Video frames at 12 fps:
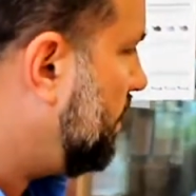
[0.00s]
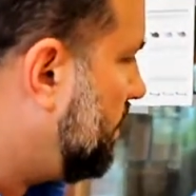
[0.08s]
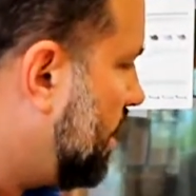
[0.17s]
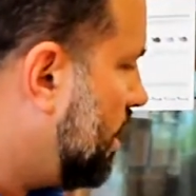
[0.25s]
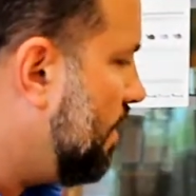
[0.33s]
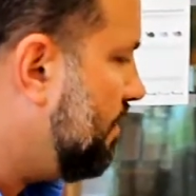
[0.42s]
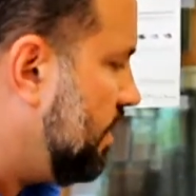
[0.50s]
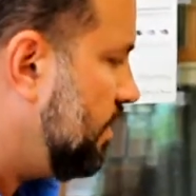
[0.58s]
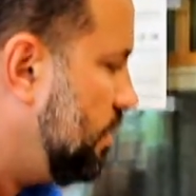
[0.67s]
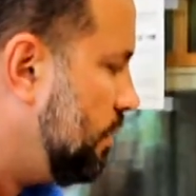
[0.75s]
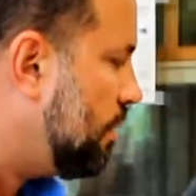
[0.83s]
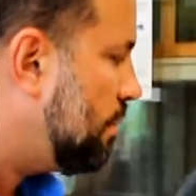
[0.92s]
we take off the
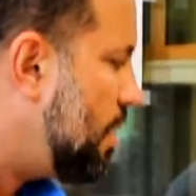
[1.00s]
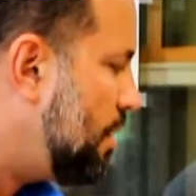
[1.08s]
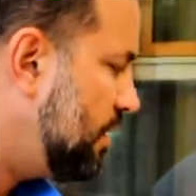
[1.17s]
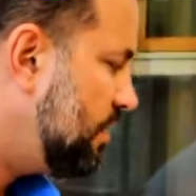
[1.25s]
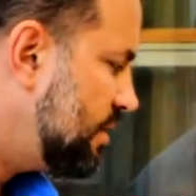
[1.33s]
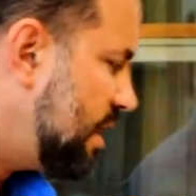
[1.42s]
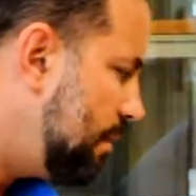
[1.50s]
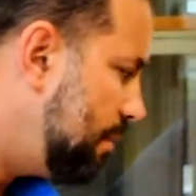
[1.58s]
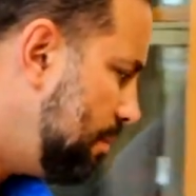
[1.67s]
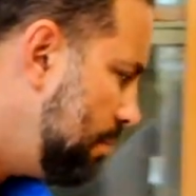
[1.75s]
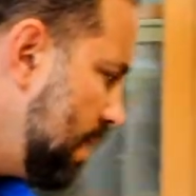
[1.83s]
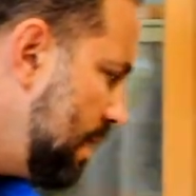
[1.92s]
interior parting
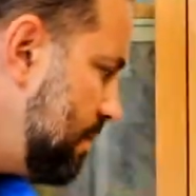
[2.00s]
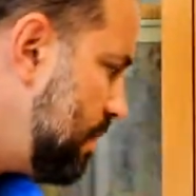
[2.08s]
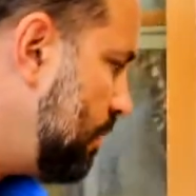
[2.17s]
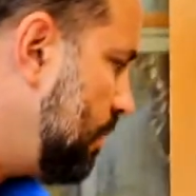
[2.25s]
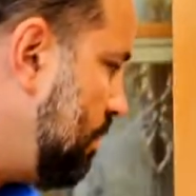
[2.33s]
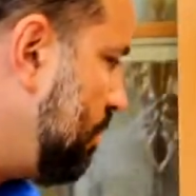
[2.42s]
stop. We have that already